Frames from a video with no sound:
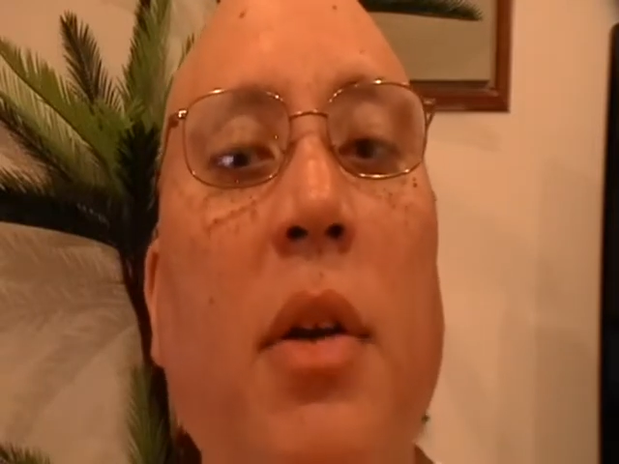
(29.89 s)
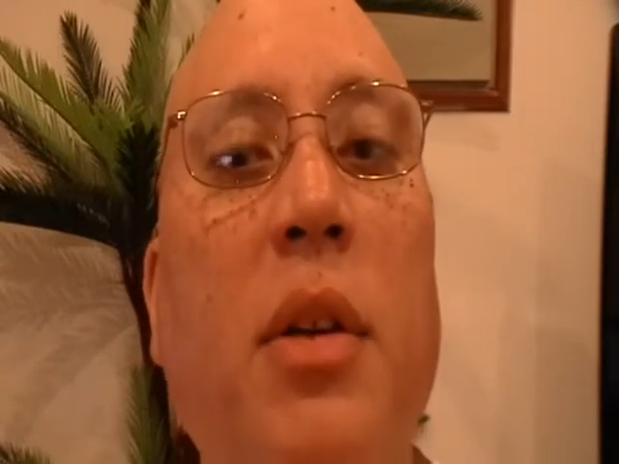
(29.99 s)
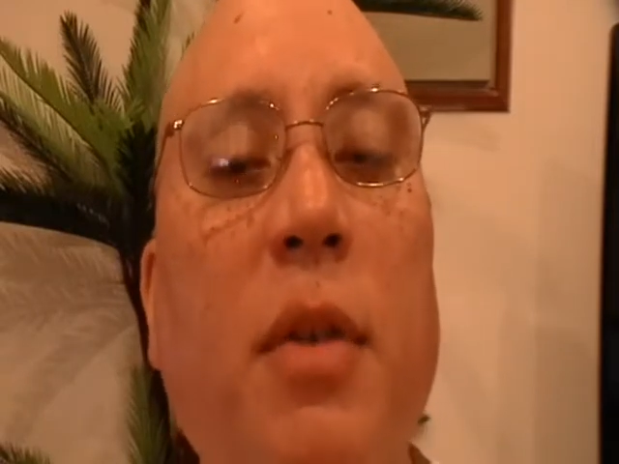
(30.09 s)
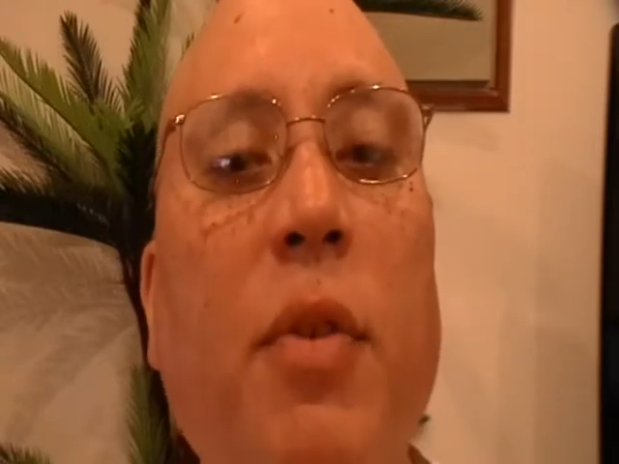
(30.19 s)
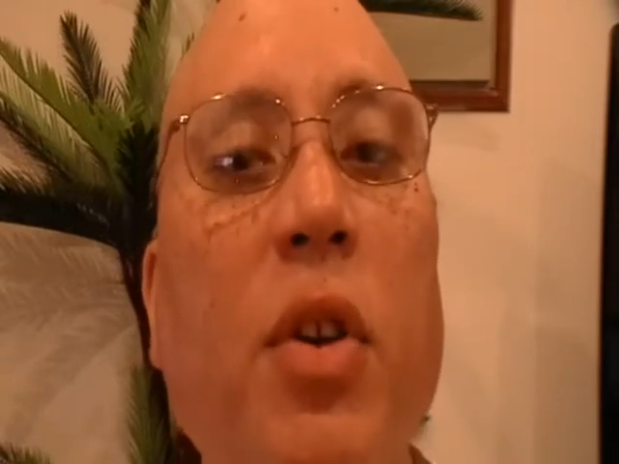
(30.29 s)

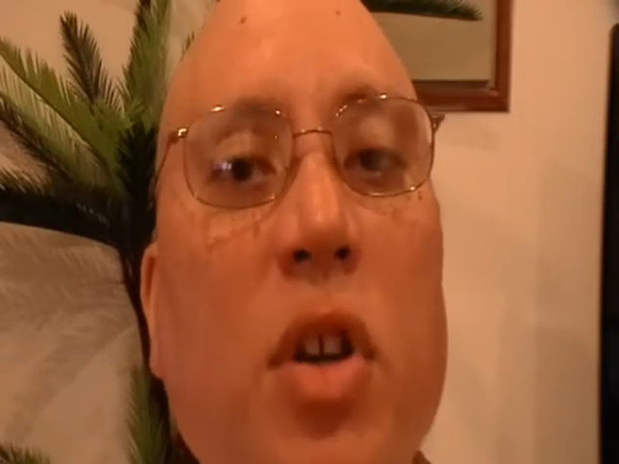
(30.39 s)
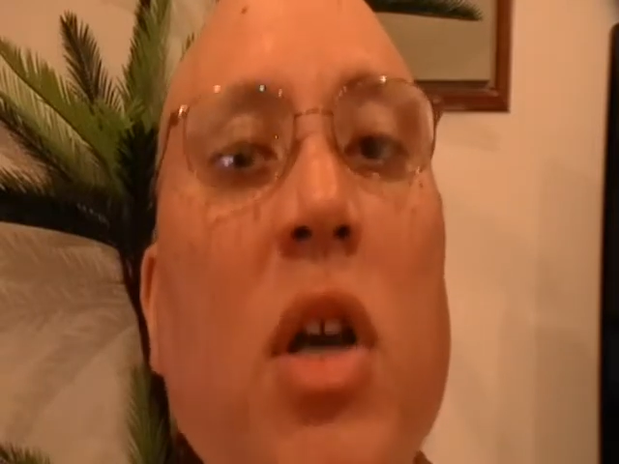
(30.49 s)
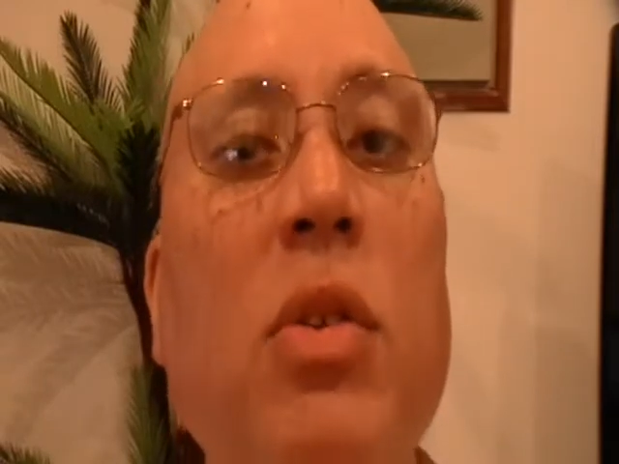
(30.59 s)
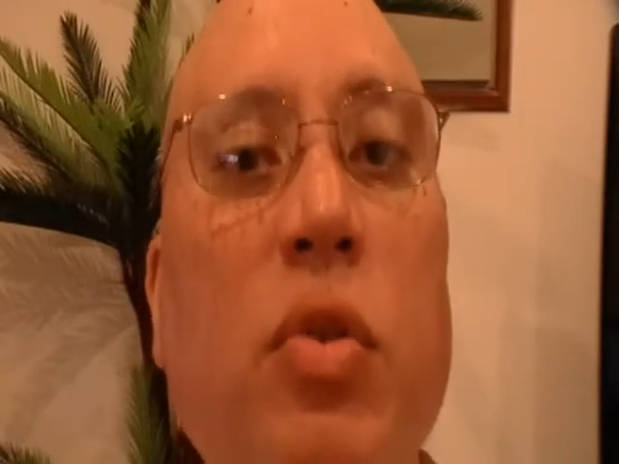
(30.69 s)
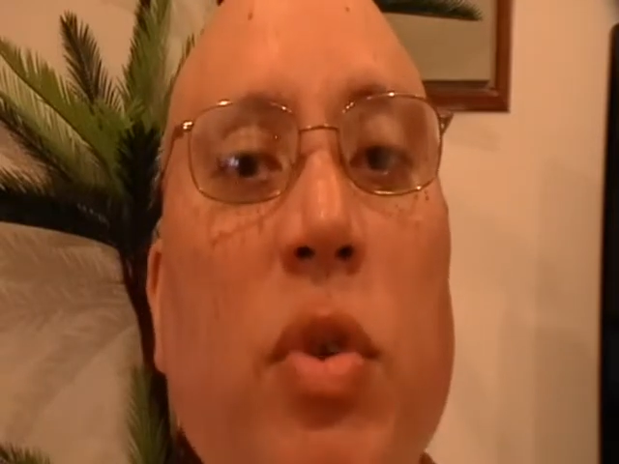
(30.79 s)
different
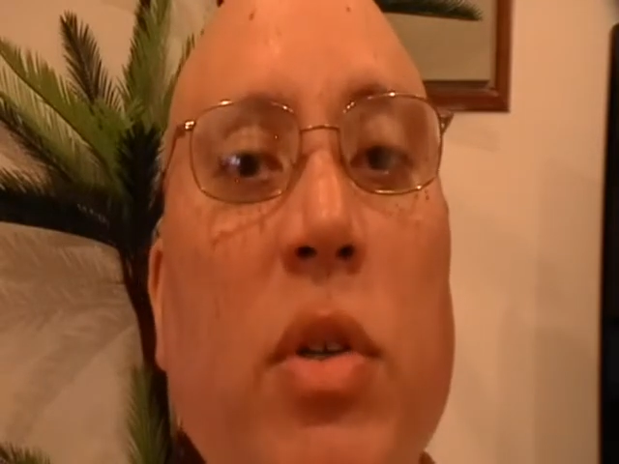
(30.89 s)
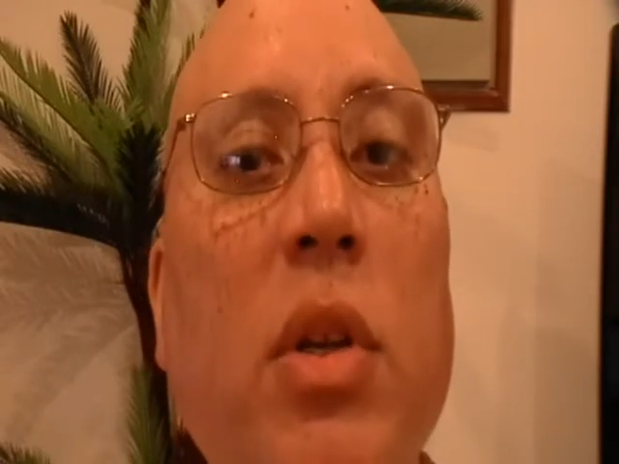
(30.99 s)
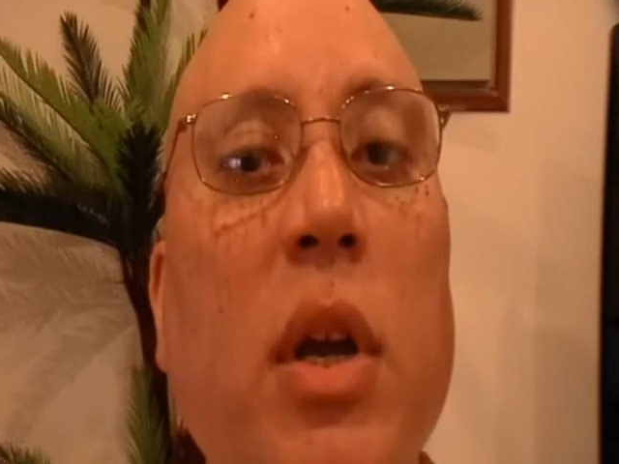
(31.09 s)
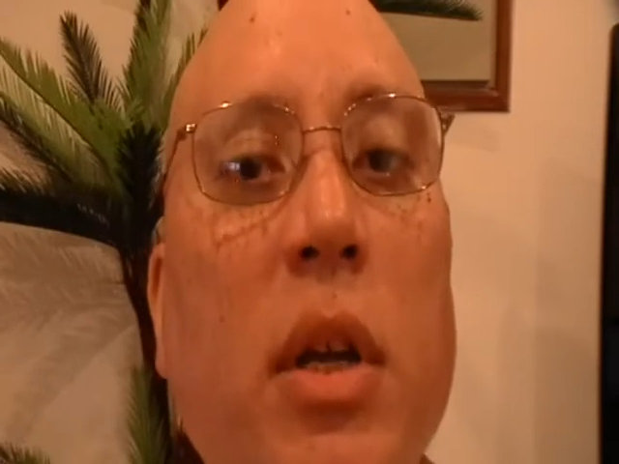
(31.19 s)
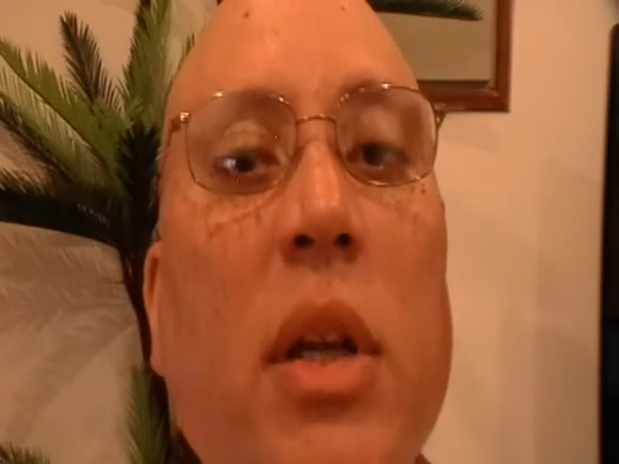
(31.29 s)
countries
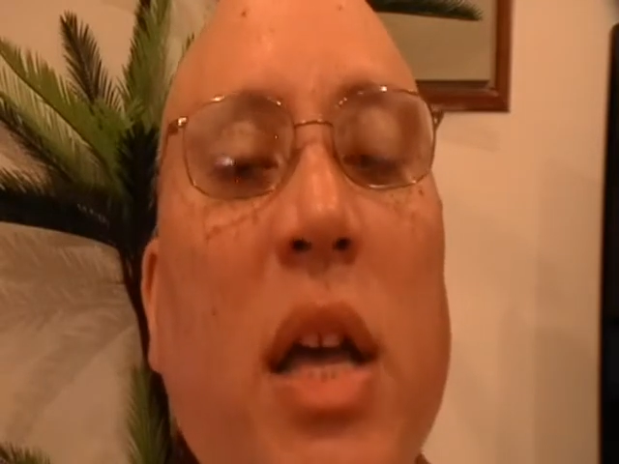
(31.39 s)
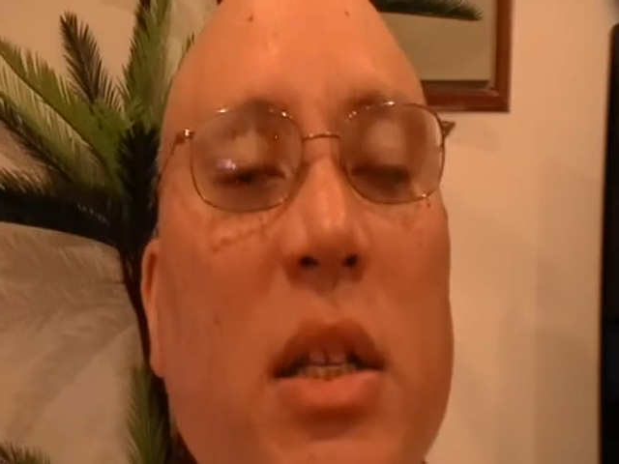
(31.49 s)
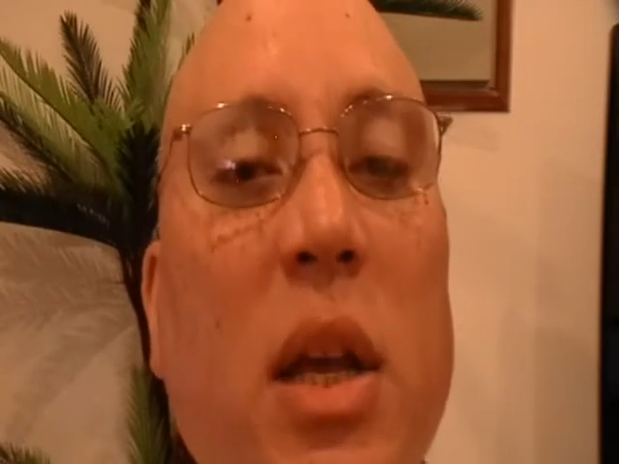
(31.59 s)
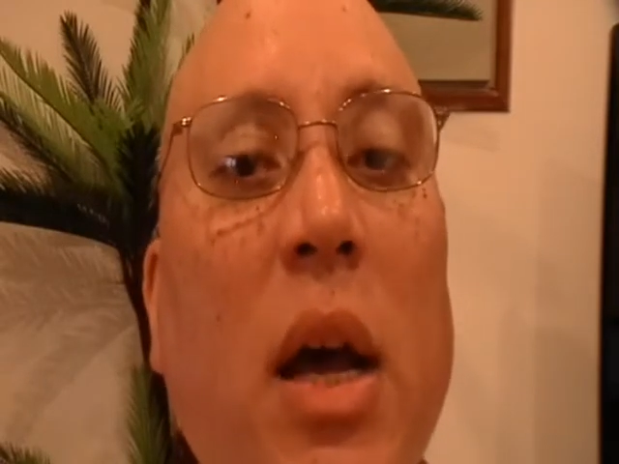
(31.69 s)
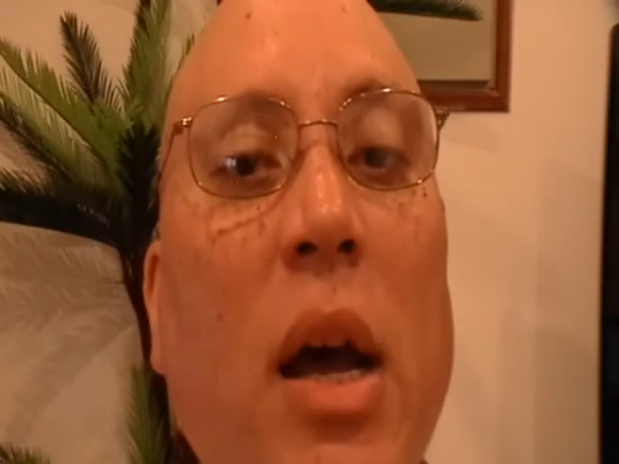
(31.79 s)

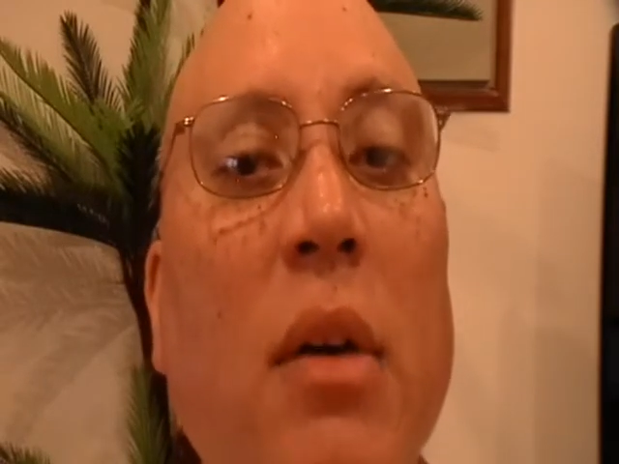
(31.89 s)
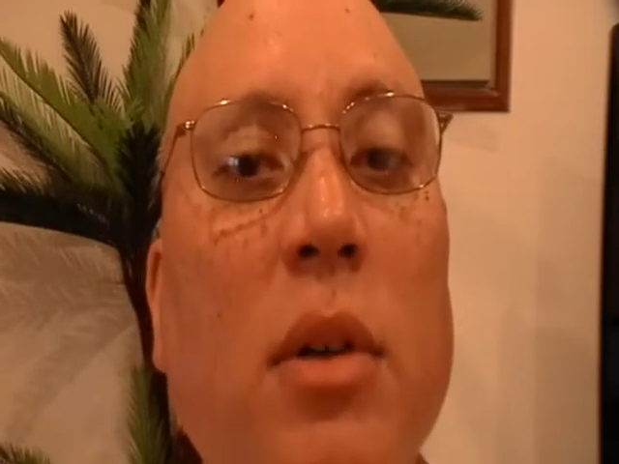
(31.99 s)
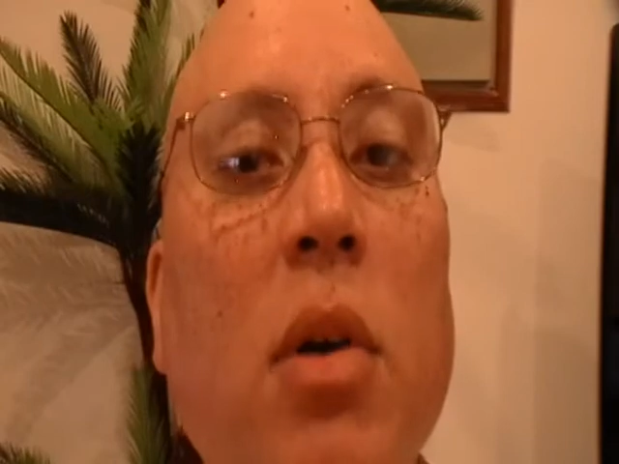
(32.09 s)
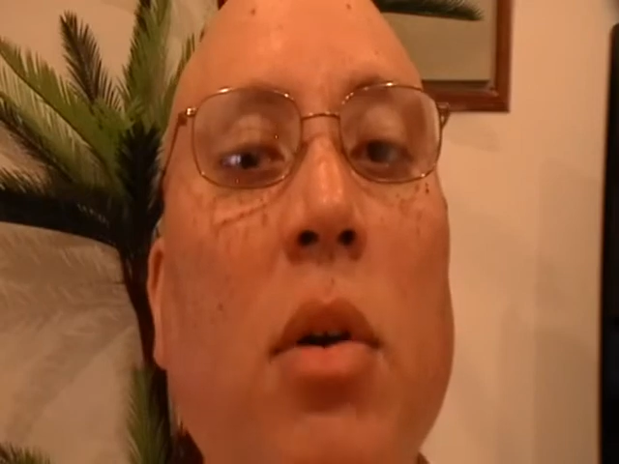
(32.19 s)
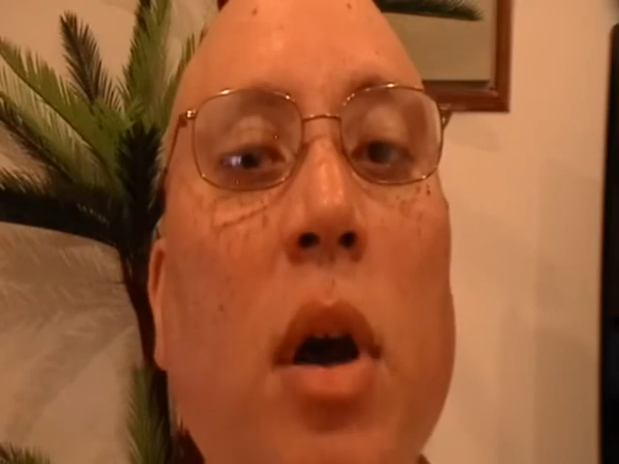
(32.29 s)
that's going